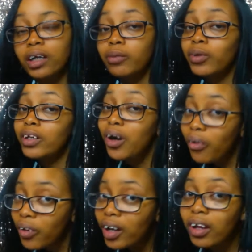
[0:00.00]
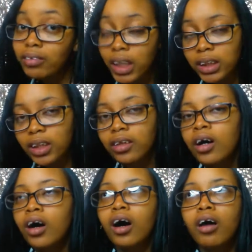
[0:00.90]
And we know that I love Tessa.
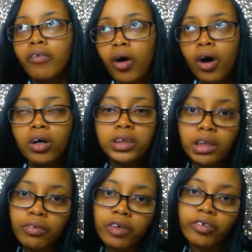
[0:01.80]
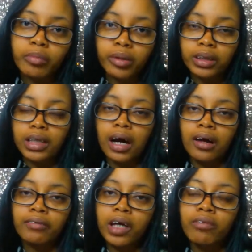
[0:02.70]
Of all seven of her books, I
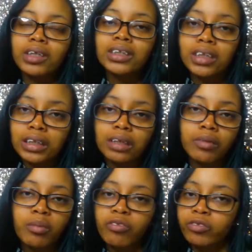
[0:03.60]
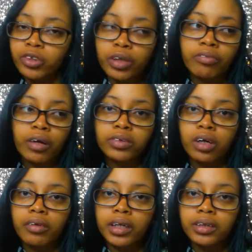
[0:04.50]
have given six of them a straight five
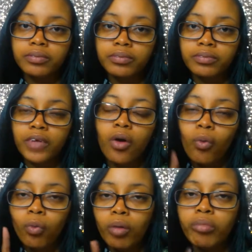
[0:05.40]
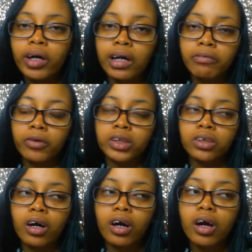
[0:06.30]
star rating. One book got a four
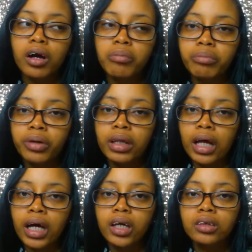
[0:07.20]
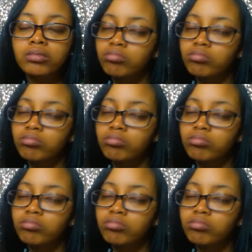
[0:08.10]
star, but like,